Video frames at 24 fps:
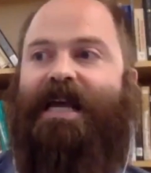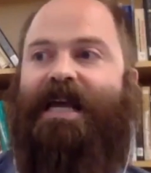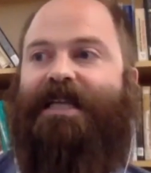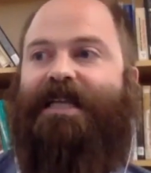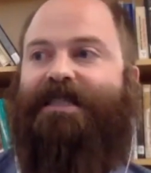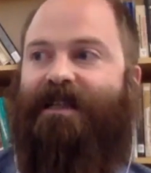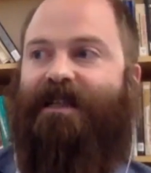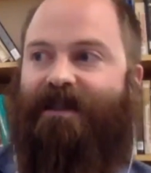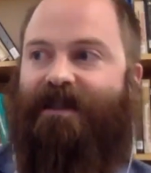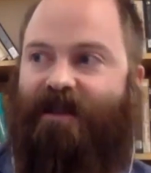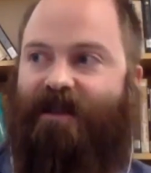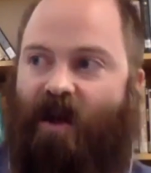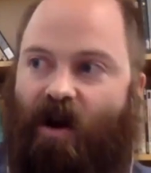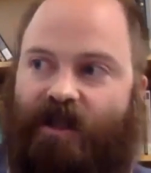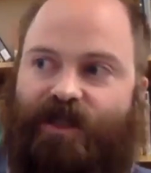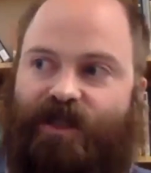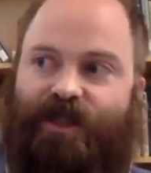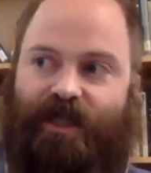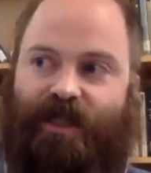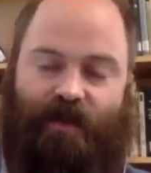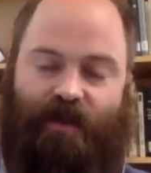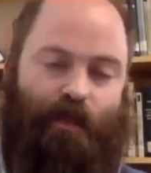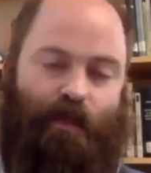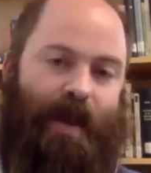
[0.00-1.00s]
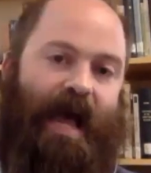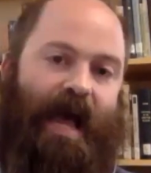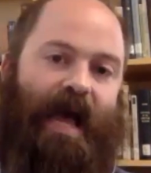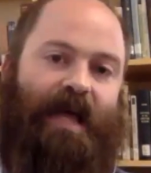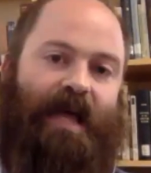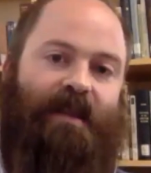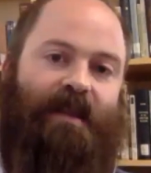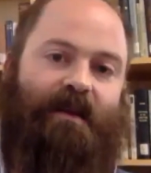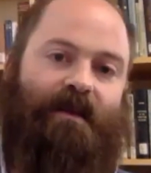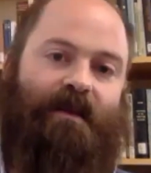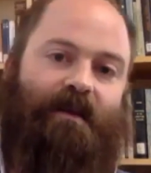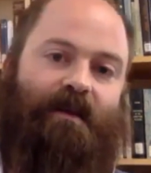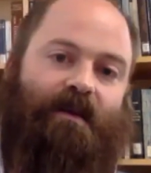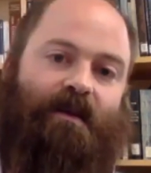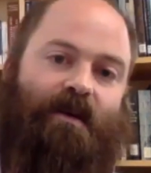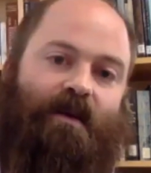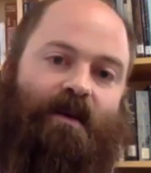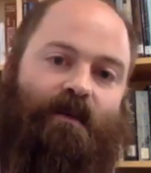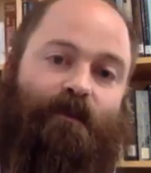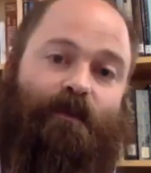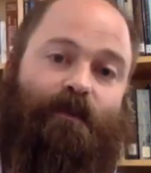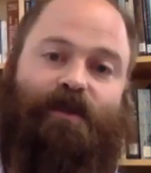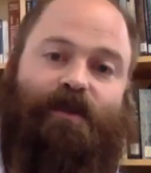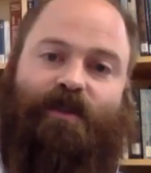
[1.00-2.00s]
it's a launching pad
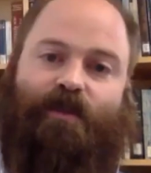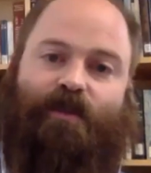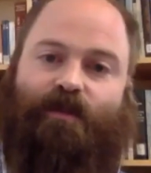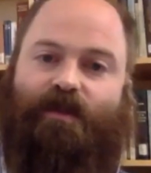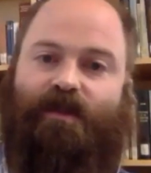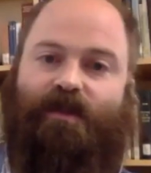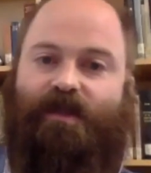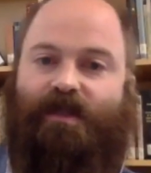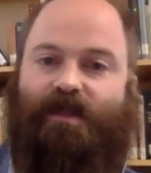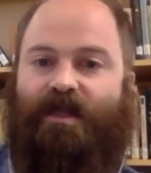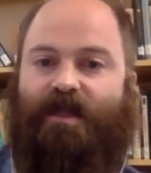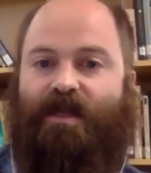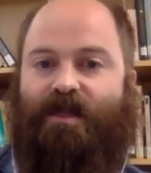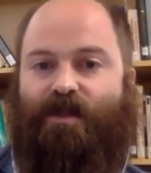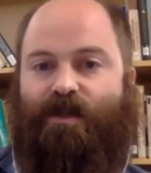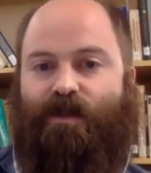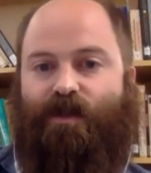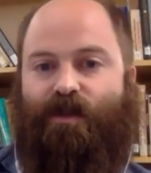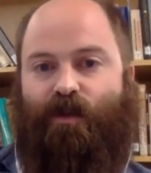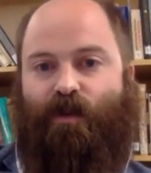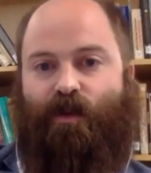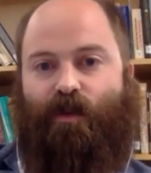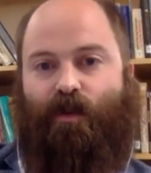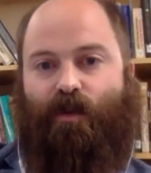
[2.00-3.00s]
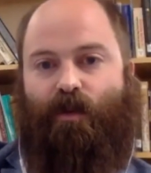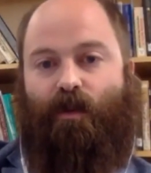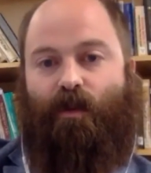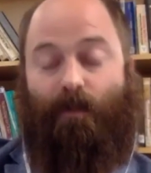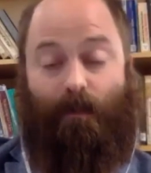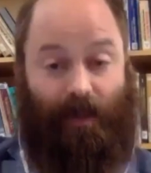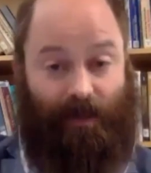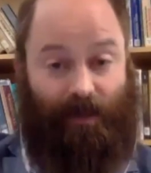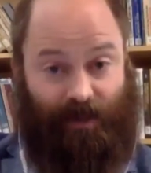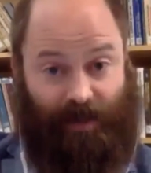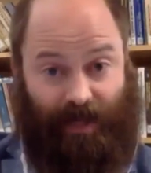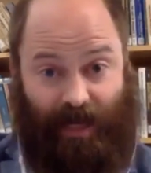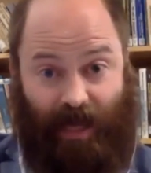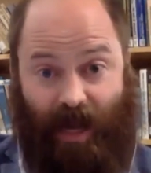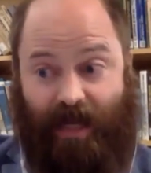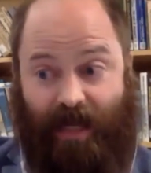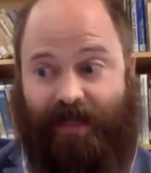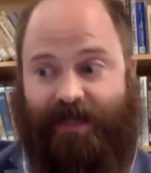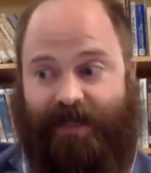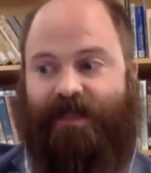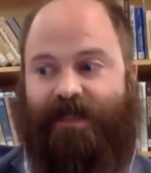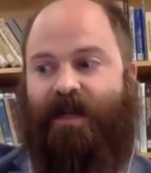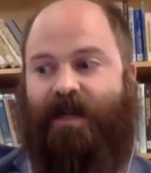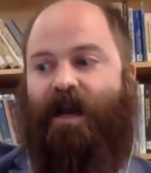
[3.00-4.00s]
for students to, much like
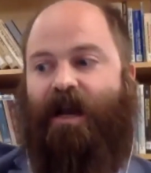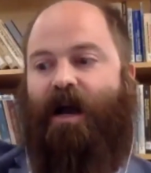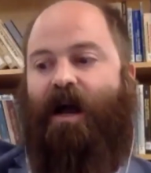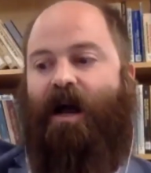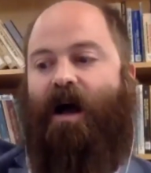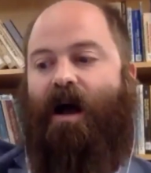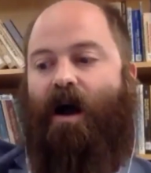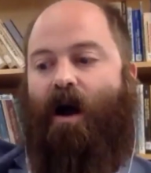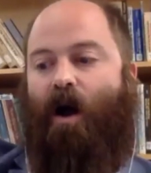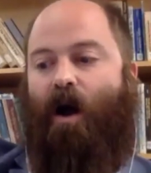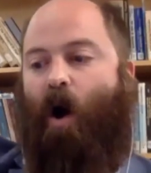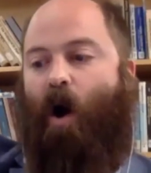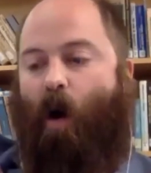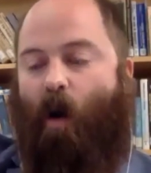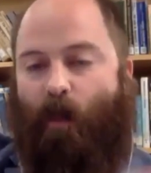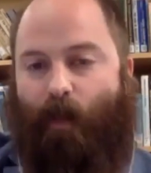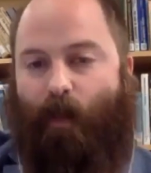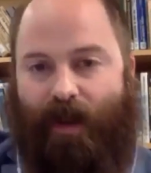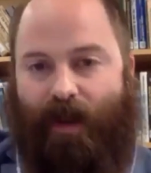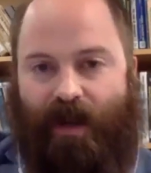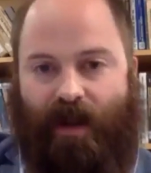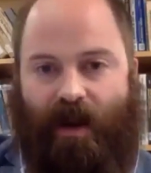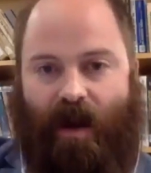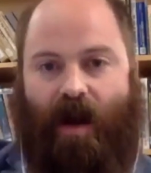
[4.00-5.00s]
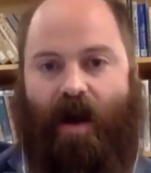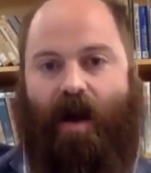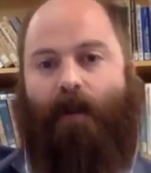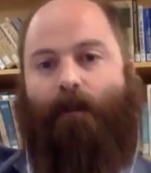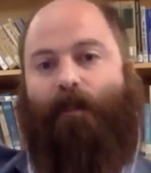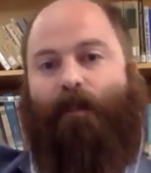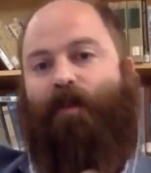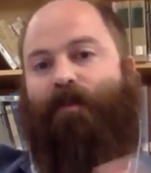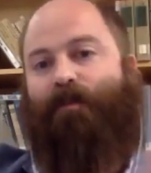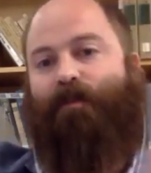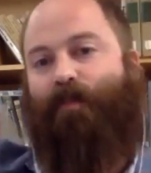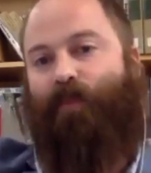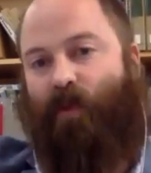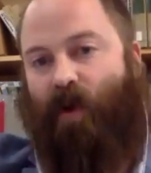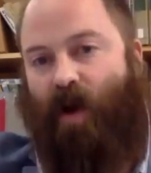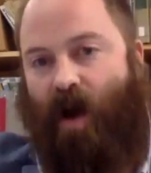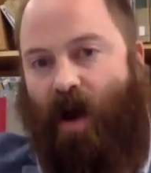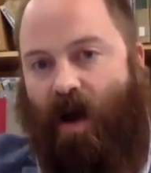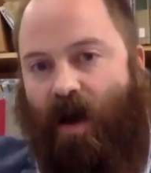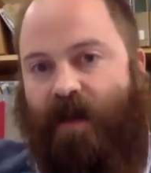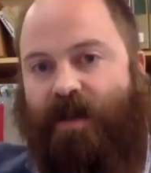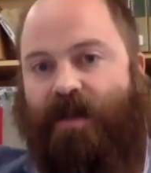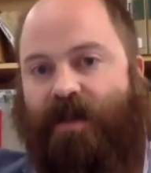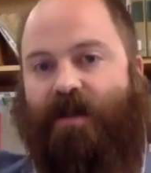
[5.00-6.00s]
us, open up or
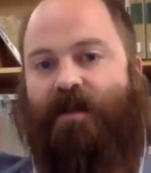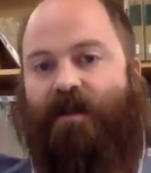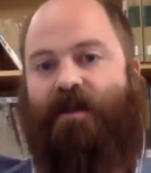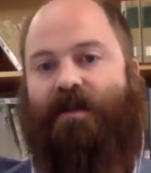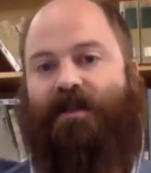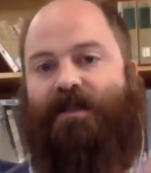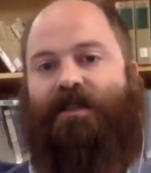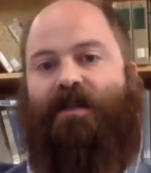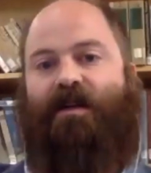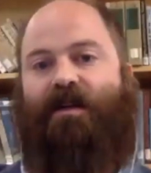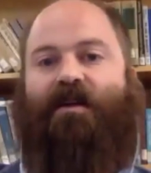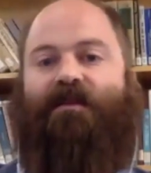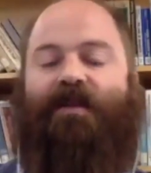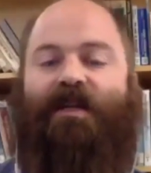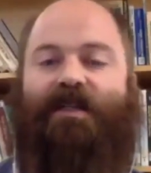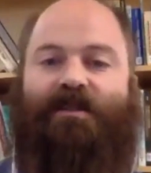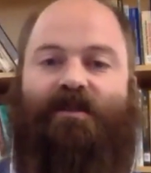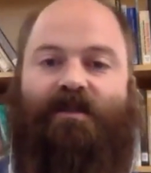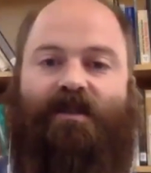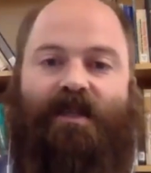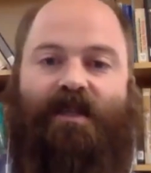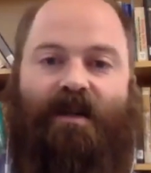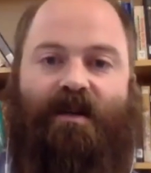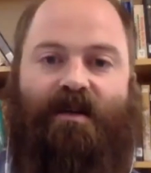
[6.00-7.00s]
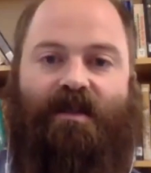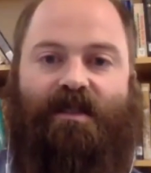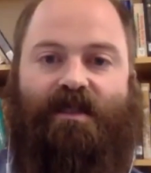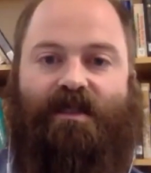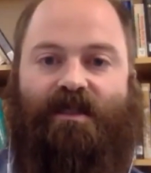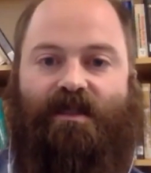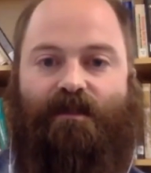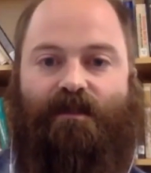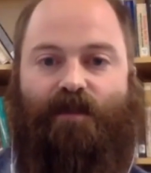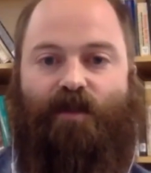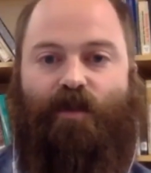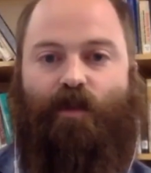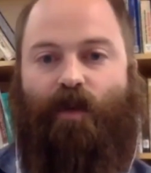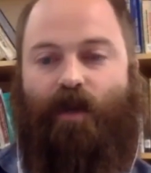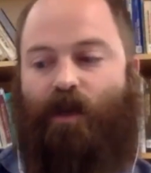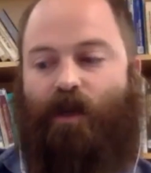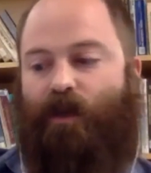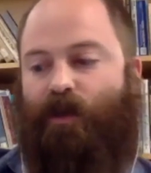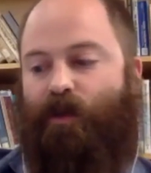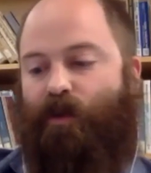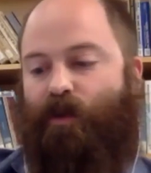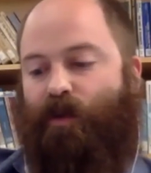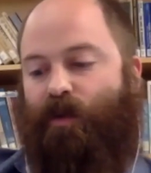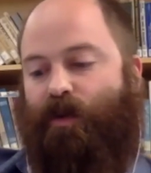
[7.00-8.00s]
broaden the study of esotericism to
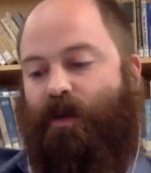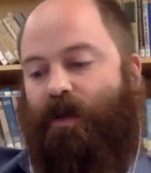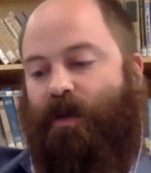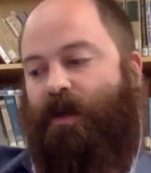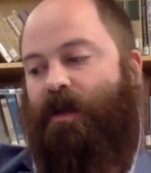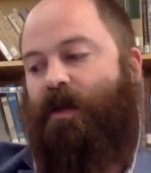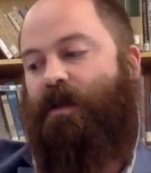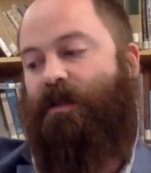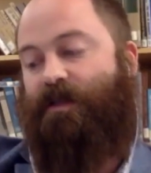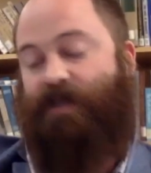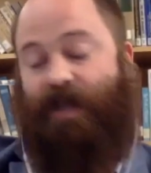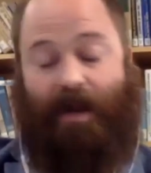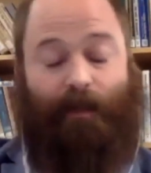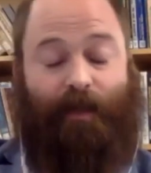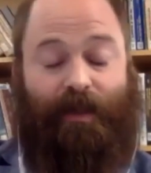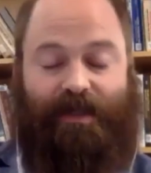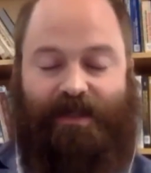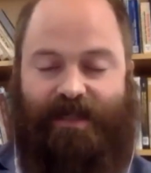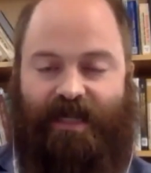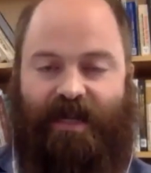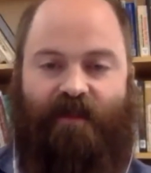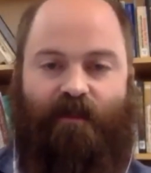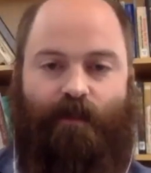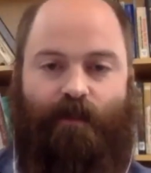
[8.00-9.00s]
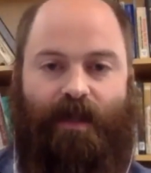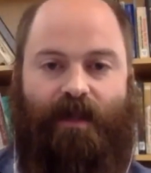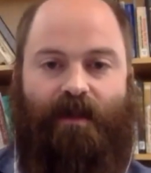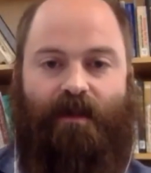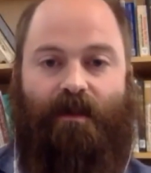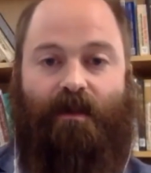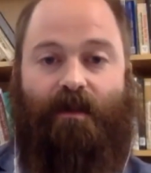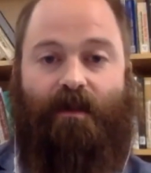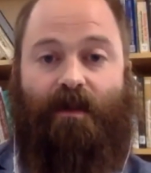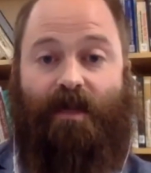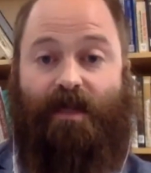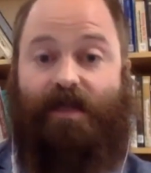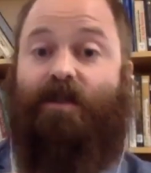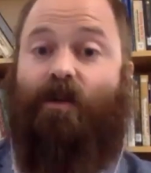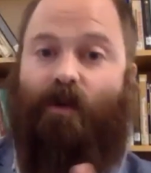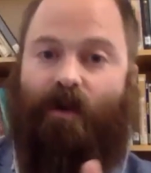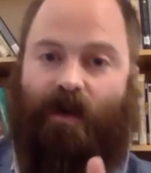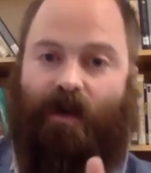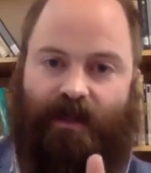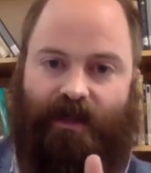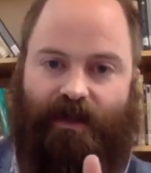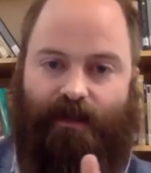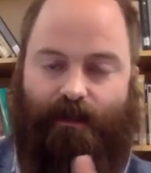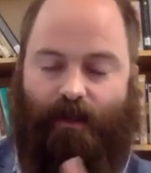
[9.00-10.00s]
include topics that have been
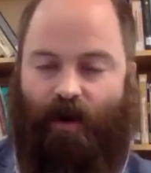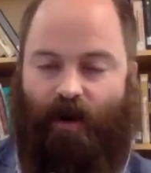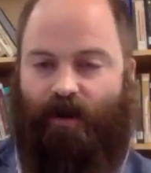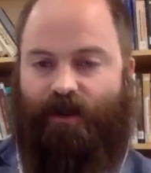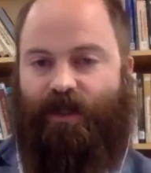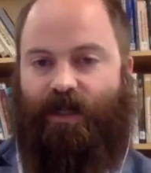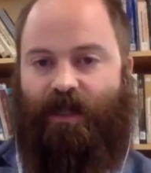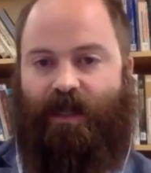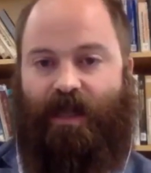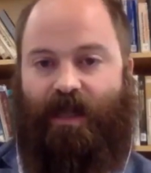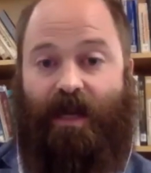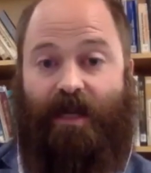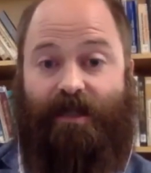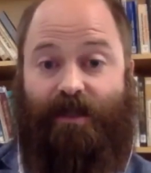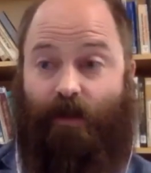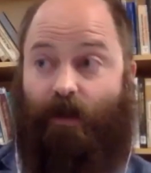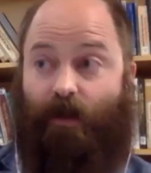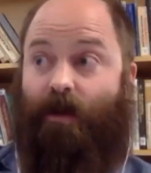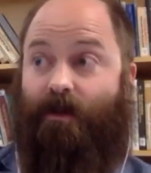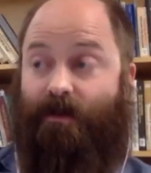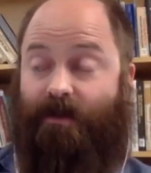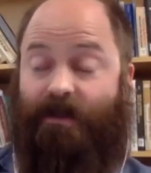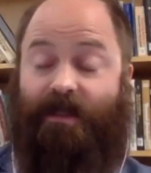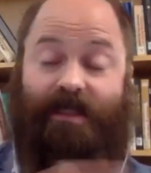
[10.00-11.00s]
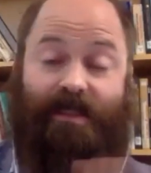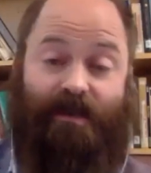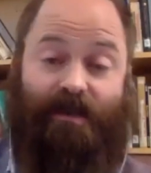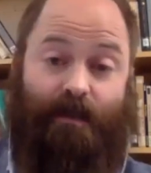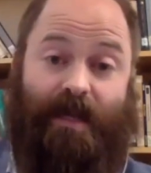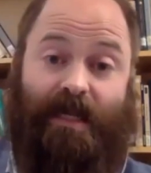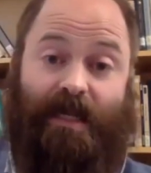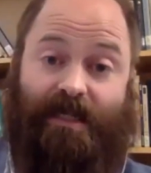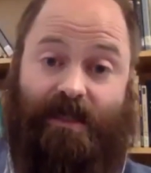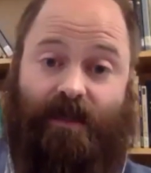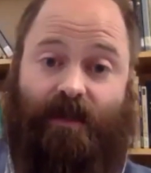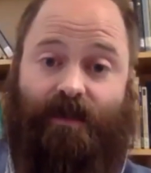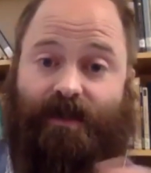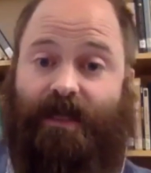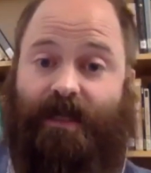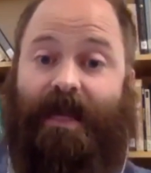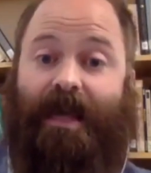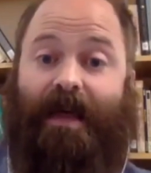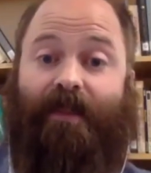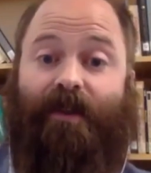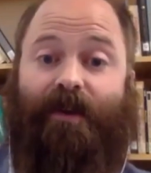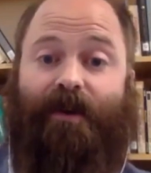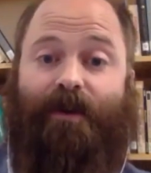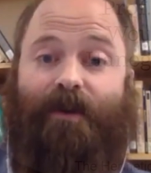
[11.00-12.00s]
historically marginalized or dismissed
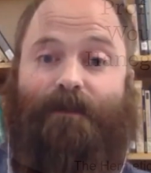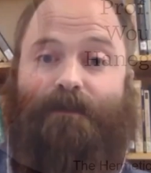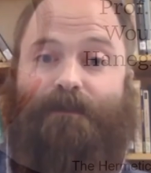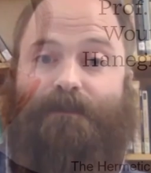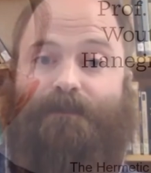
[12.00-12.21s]
altogether.